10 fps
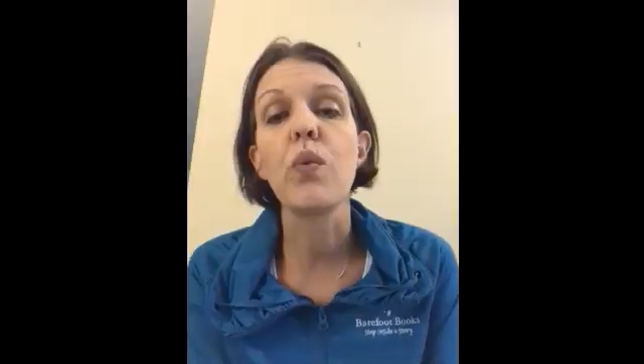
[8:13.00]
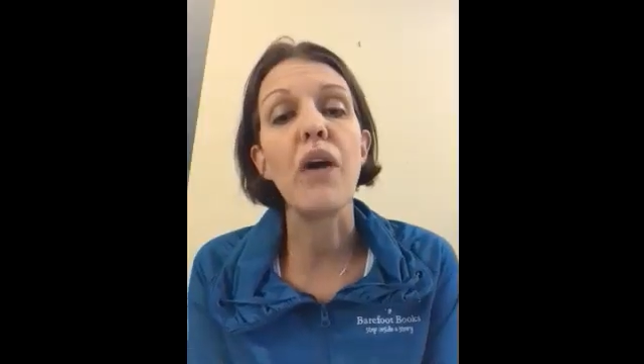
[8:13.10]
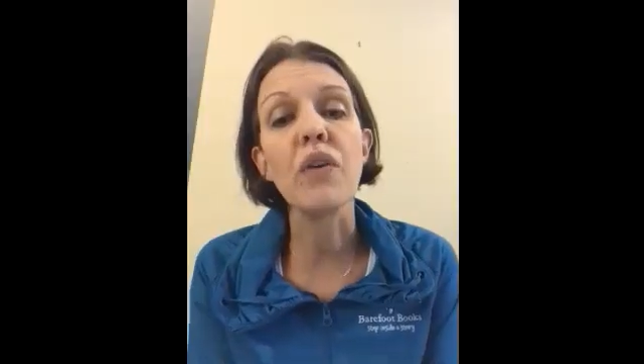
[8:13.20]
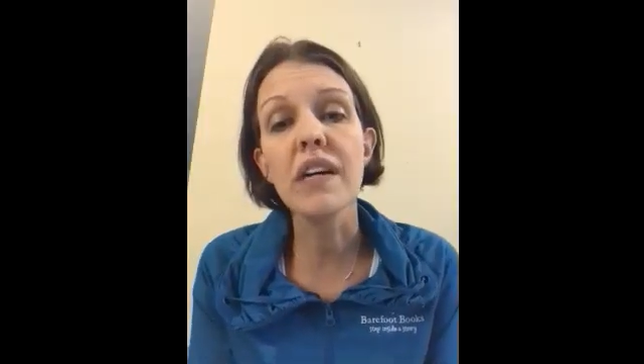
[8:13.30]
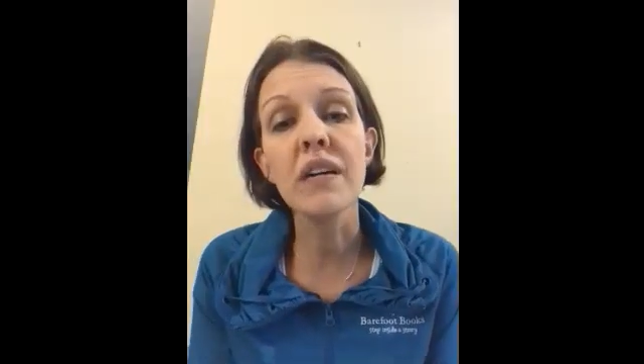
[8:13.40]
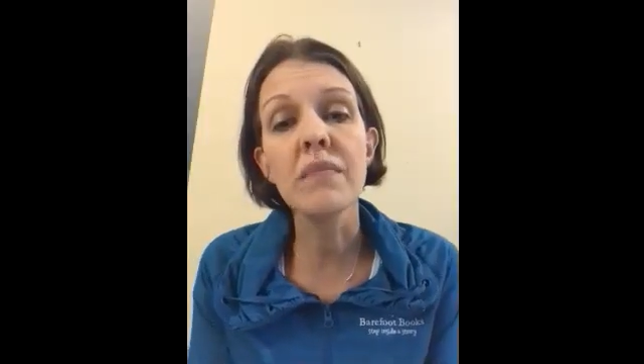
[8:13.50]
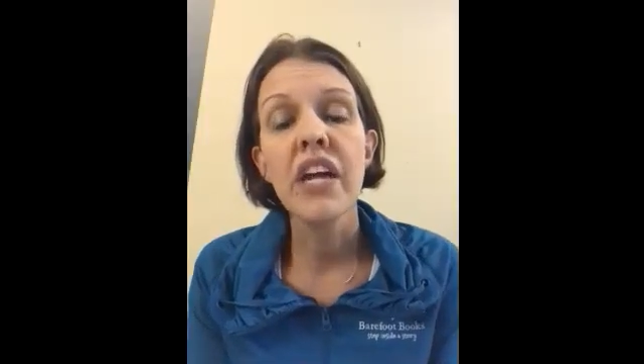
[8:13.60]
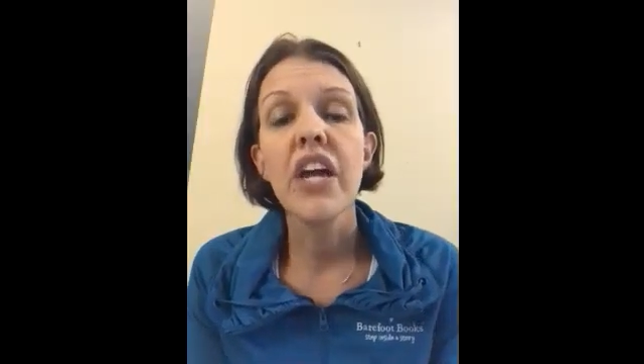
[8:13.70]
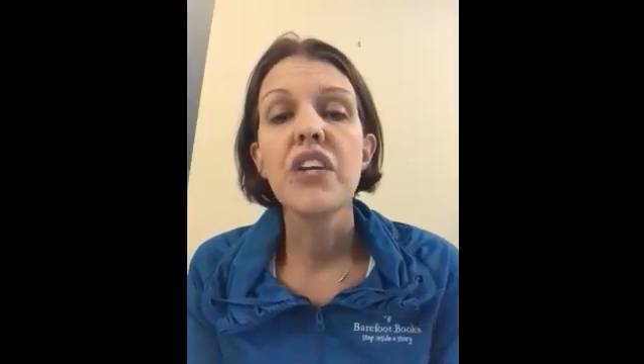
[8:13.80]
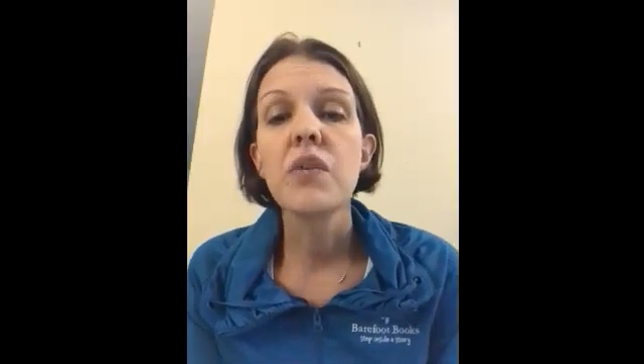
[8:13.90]
WELCOME,
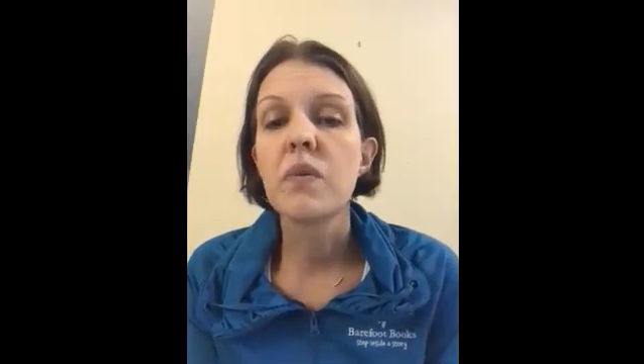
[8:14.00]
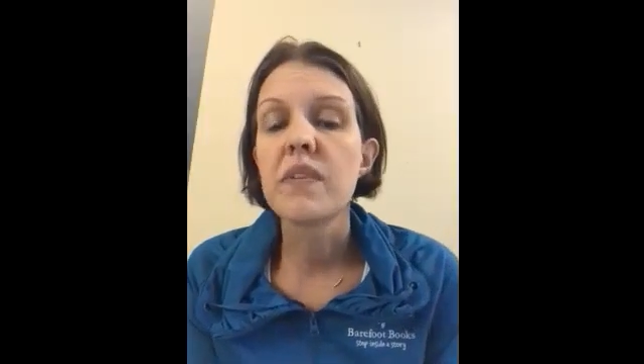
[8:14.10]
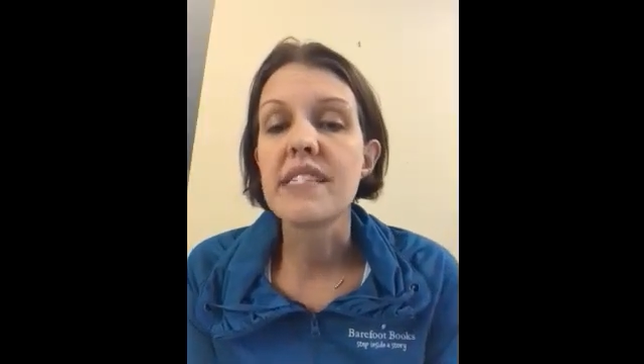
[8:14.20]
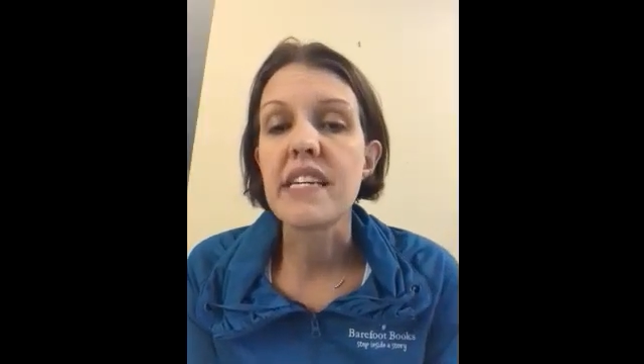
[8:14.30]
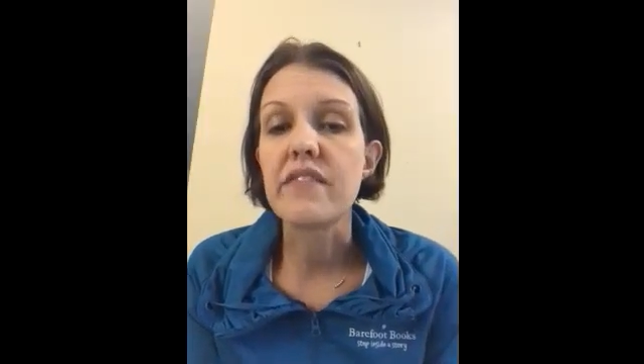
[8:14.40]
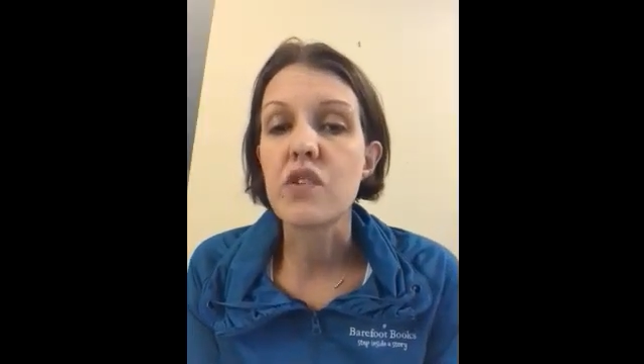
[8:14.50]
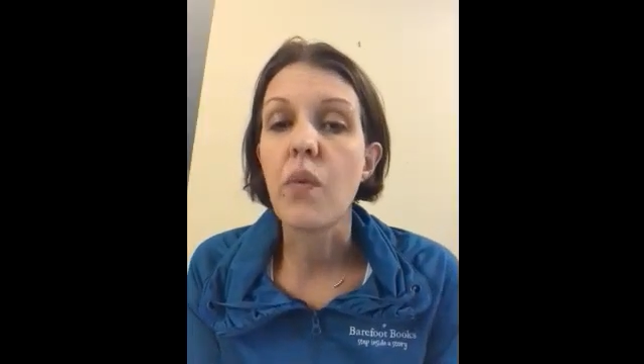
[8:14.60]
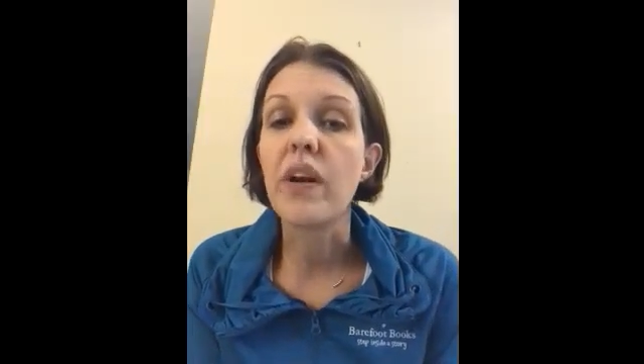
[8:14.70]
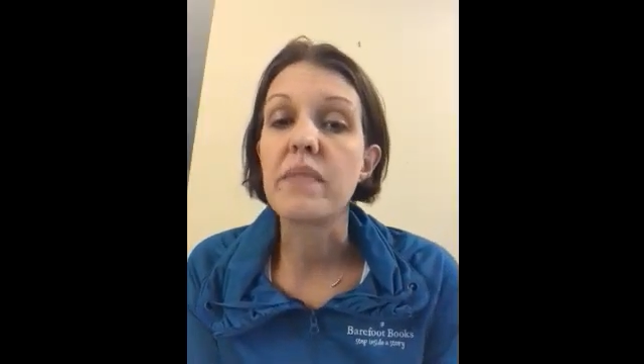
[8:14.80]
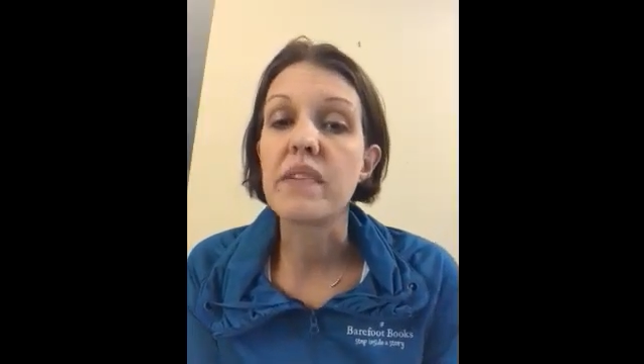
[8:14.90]
you will receive
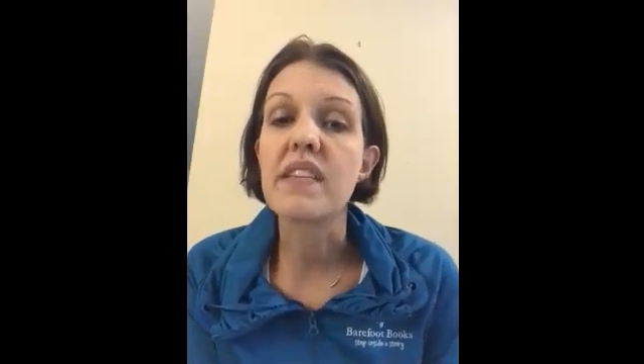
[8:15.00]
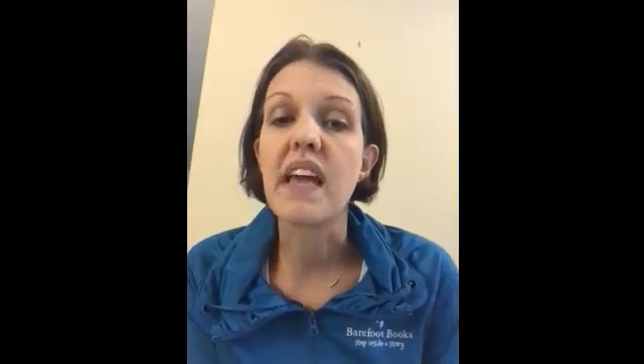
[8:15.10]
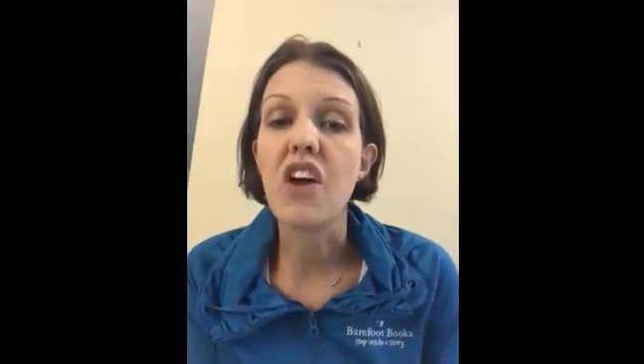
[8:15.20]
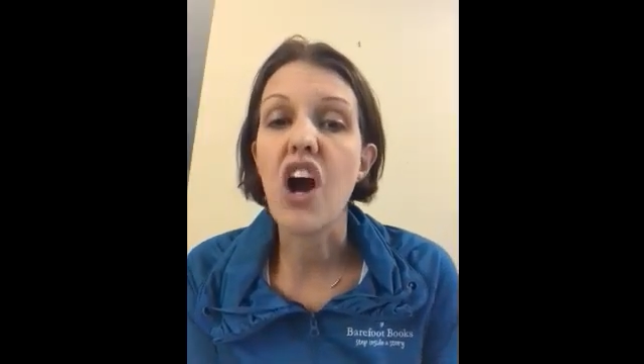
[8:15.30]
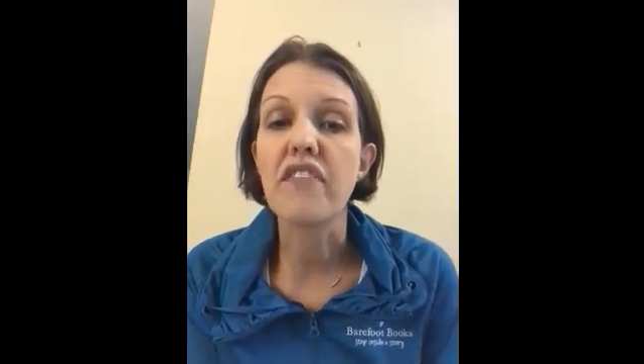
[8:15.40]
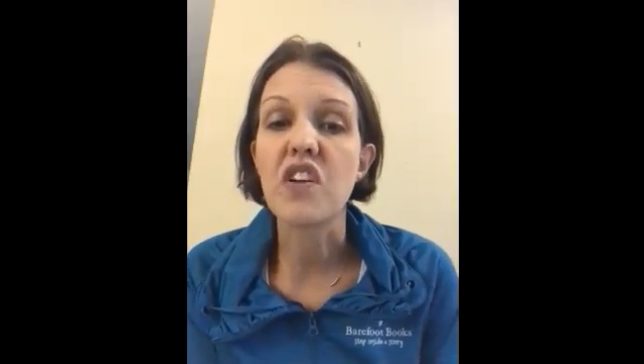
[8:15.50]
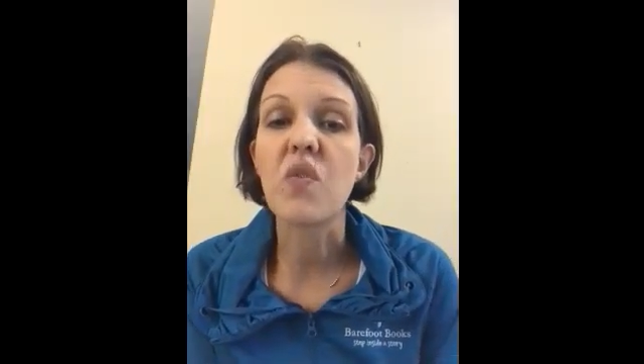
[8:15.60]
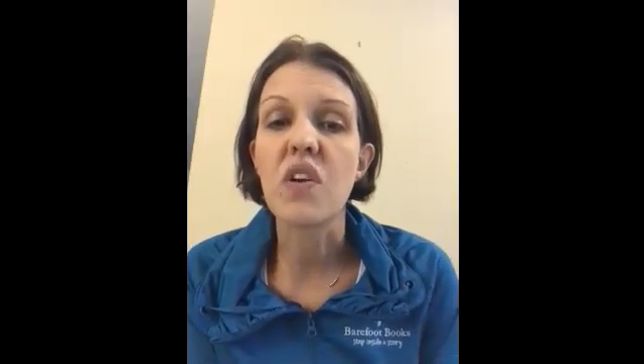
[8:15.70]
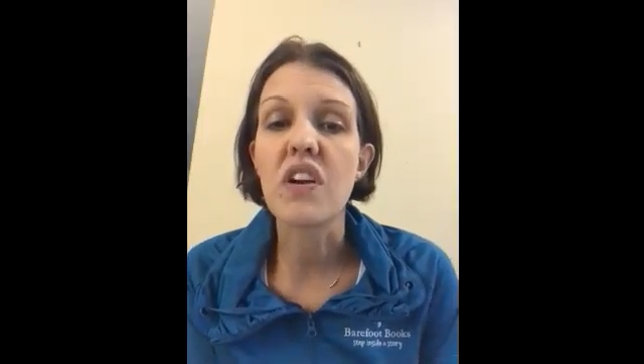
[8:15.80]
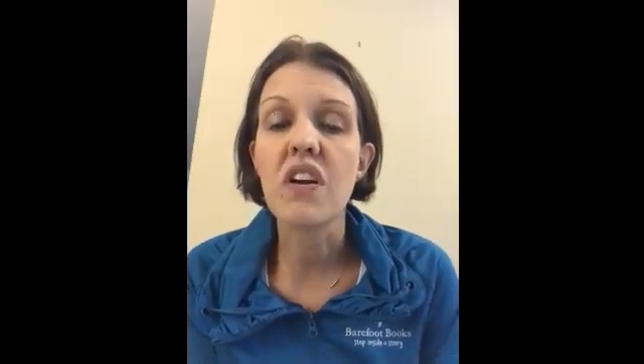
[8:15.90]
20% off your
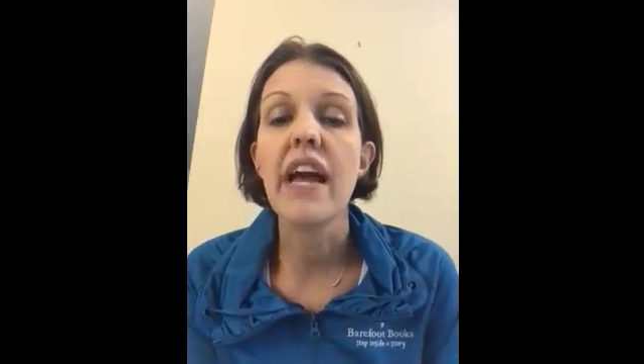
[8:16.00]
order.